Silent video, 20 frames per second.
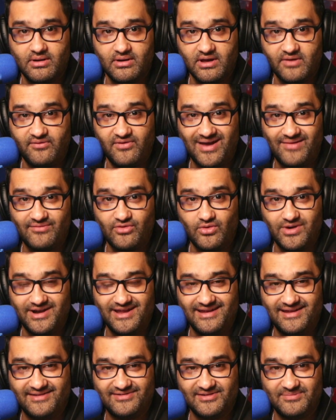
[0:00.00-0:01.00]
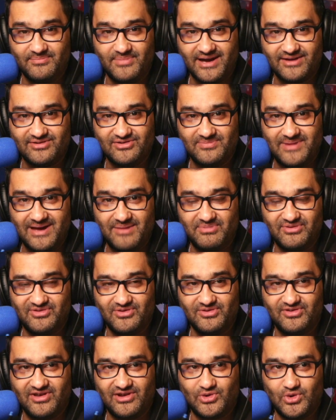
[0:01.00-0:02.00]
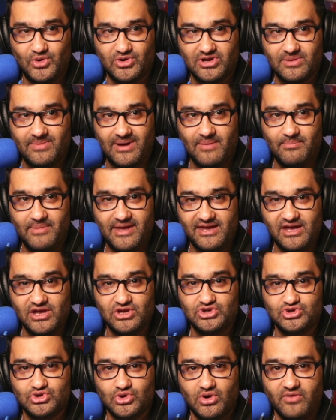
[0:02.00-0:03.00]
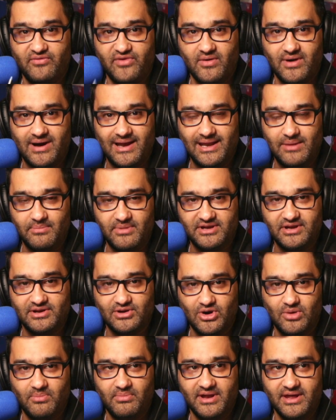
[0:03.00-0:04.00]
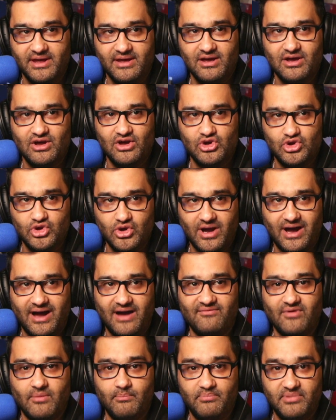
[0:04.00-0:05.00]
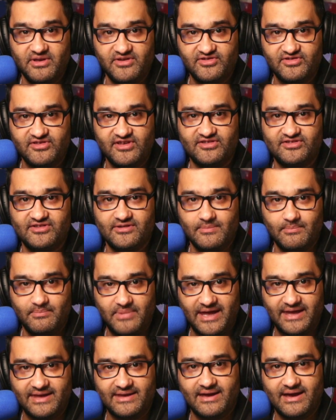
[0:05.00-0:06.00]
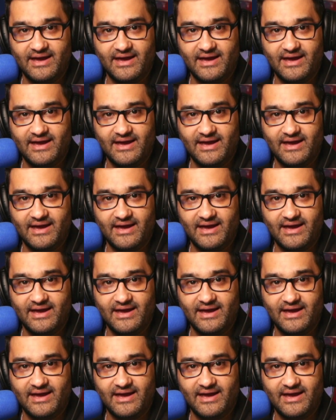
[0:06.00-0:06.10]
if you haven't already listened back to my episodes, I talked about making sure if you've got a limited company, you have a business bank